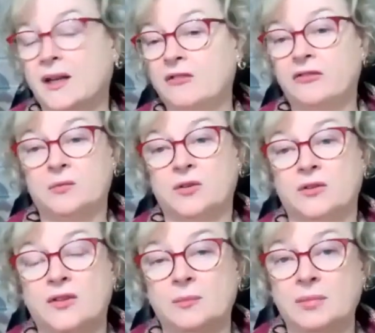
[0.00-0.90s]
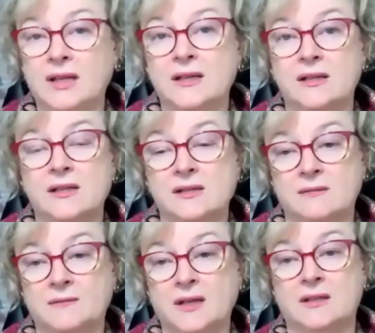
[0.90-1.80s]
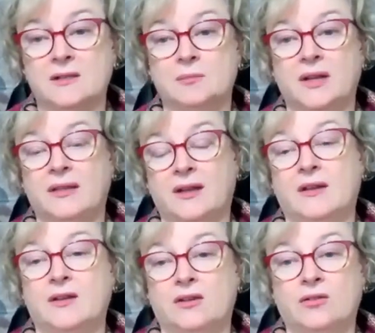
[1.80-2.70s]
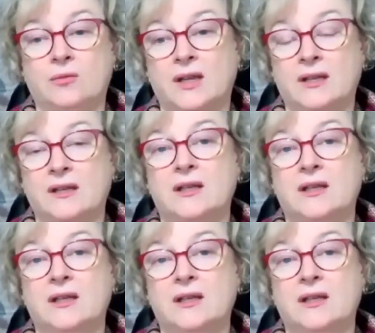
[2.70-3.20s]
everyone on the planet is affected by that earthquake.